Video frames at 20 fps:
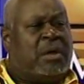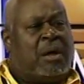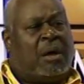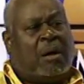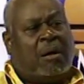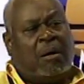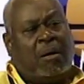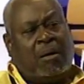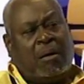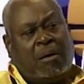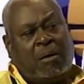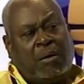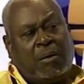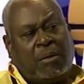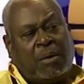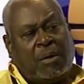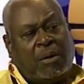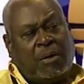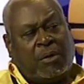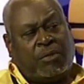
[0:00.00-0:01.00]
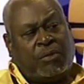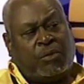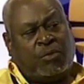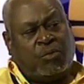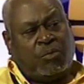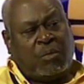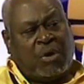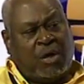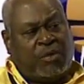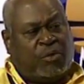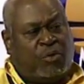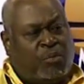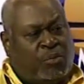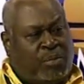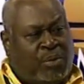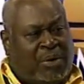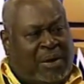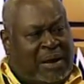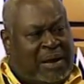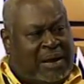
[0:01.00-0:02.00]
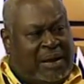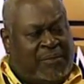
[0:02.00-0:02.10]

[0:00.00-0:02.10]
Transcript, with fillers: uh, uh, through Martha O'Bryan.